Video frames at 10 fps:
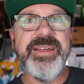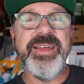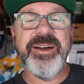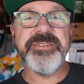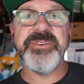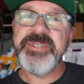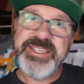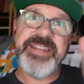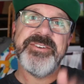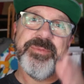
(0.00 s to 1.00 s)
they also
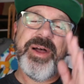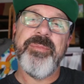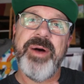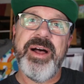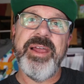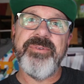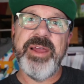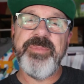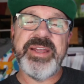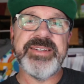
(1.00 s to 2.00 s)
center my mind,
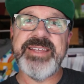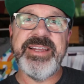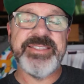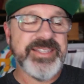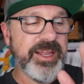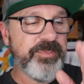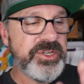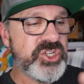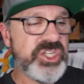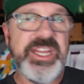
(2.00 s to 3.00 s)
right? Because it's like
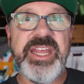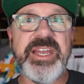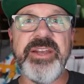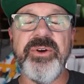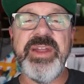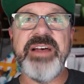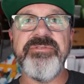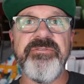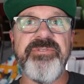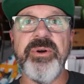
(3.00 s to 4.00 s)
machine. I don't
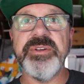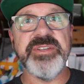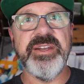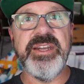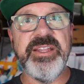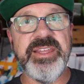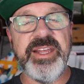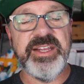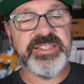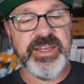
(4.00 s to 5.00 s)
have to focus on
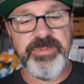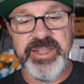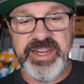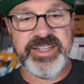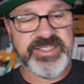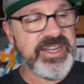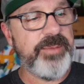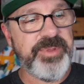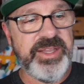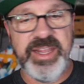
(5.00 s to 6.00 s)
anything except lick and
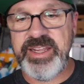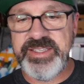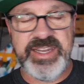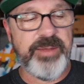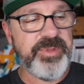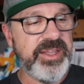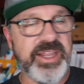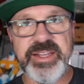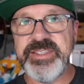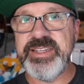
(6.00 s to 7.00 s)
stamp and lick and stamp and
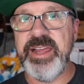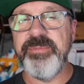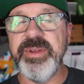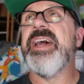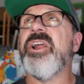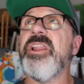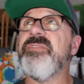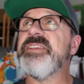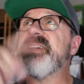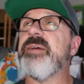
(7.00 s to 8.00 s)
lick and stamp. And all
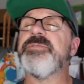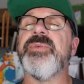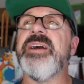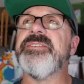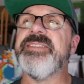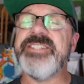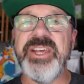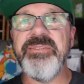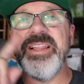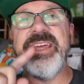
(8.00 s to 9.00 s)
of this comes around to the
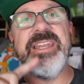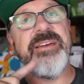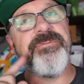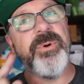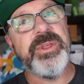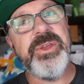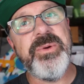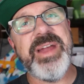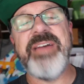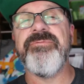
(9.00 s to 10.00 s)
general idea for
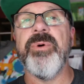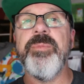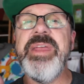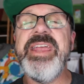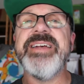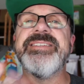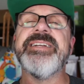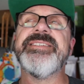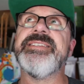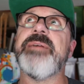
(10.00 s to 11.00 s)
you and for me is
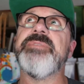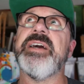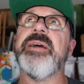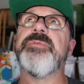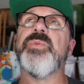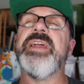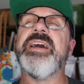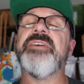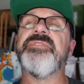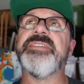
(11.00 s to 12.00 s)
that sometimes we
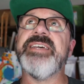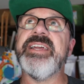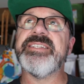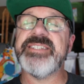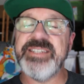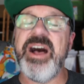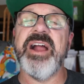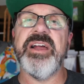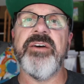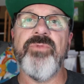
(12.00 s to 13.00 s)
have to take
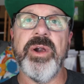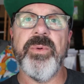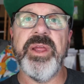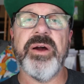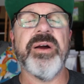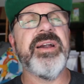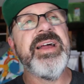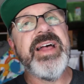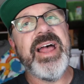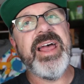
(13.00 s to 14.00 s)
stock of where we are
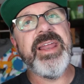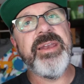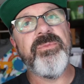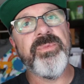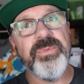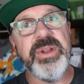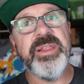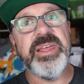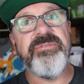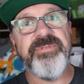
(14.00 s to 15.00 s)
and
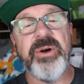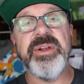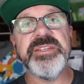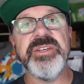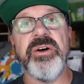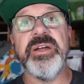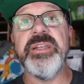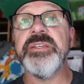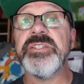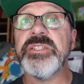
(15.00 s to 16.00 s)
really focus
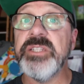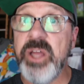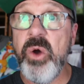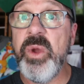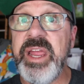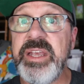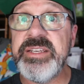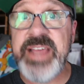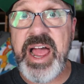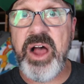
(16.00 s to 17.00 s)
on slowing
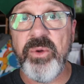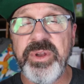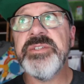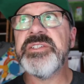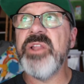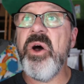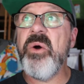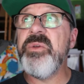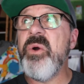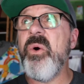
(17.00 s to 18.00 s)
down.
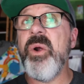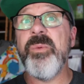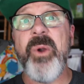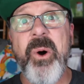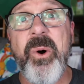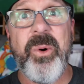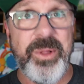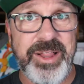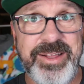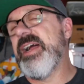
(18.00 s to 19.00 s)
Slow your
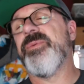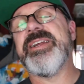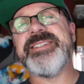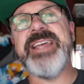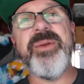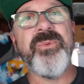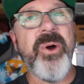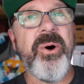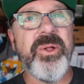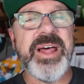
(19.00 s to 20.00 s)
roll. And when I say
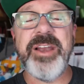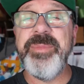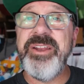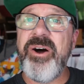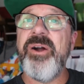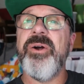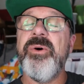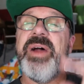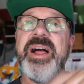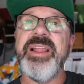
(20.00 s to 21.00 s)
roll, I don't mean
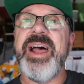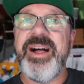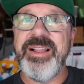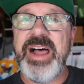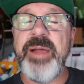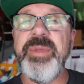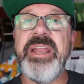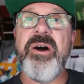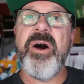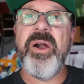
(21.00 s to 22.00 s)
R-O-L-L. I
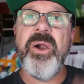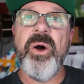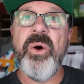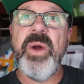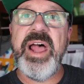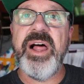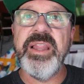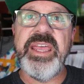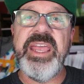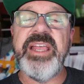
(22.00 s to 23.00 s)
mean
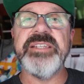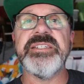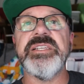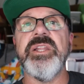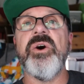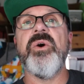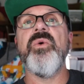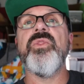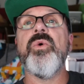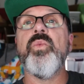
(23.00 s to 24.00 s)
R-O-L-E.
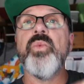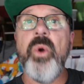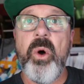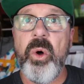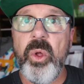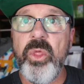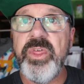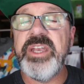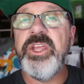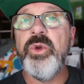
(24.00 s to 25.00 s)
Slow the roll
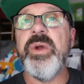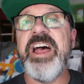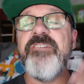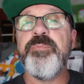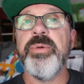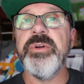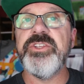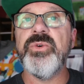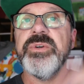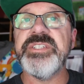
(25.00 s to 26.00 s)
that you have
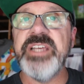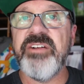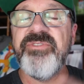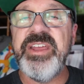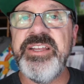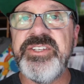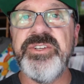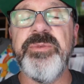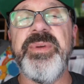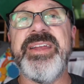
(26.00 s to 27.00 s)
put yourself
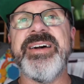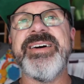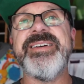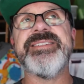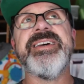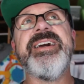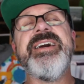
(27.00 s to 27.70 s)
into, because